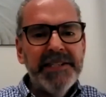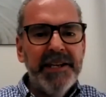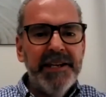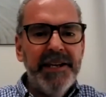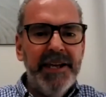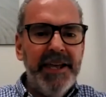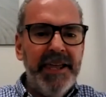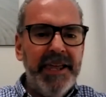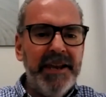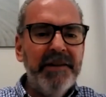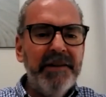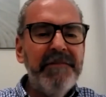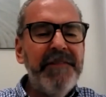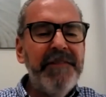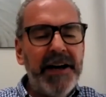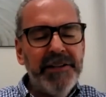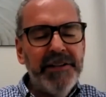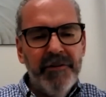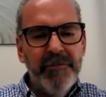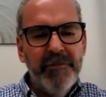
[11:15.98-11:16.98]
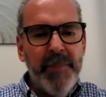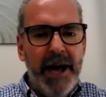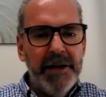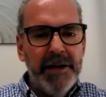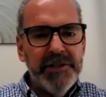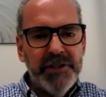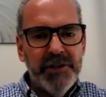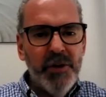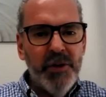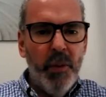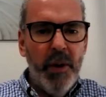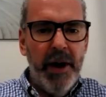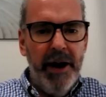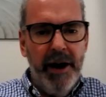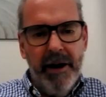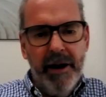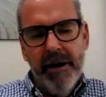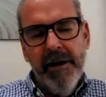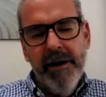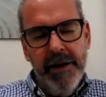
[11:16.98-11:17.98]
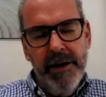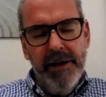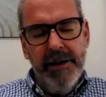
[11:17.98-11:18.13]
and an effective mask to wear